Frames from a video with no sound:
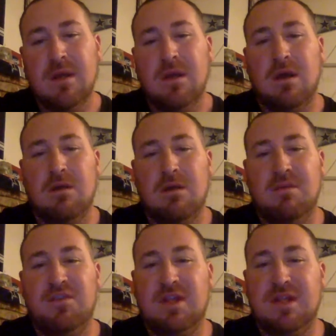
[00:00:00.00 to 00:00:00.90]
If
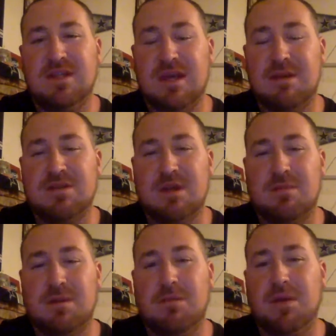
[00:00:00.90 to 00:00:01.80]
you think this game is going to
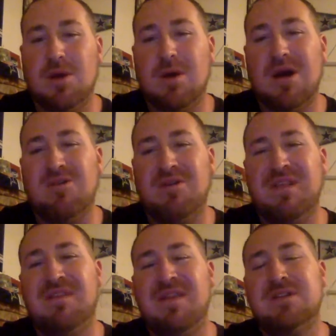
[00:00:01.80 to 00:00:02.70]
be a blowout.
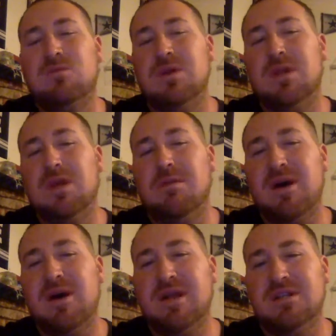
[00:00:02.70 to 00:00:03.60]
And that's one thing
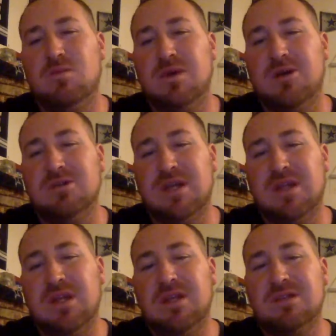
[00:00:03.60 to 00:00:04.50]
about it as well, is I
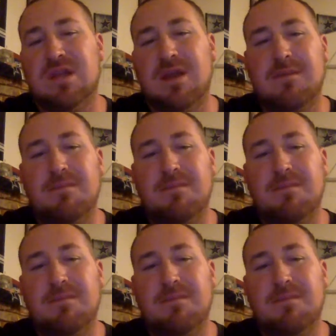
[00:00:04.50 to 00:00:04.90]
think this game